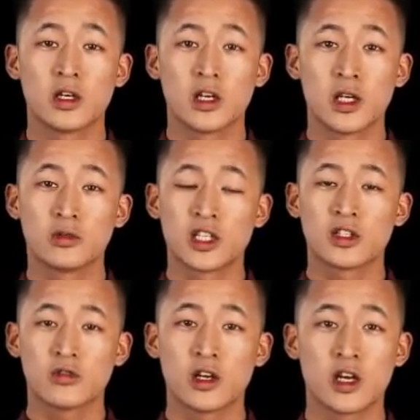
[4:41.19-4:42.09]
It would
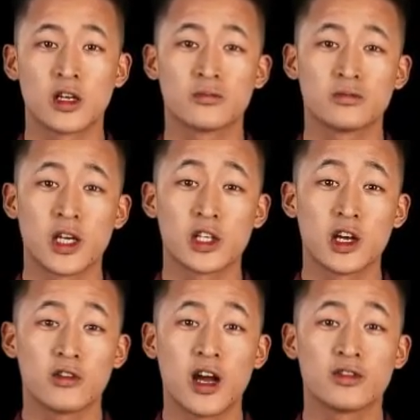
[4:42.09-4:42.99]
destroy her, and you
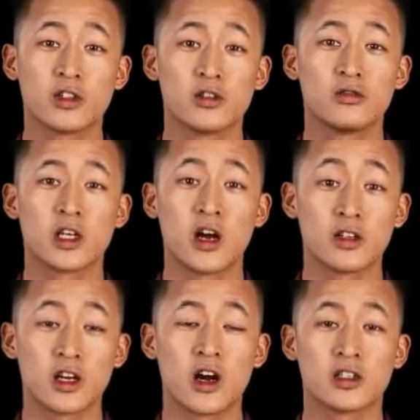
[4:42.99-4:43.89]
don't have to use other
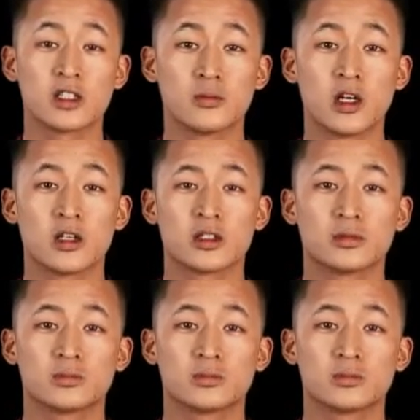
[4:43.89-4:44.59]
cards to block.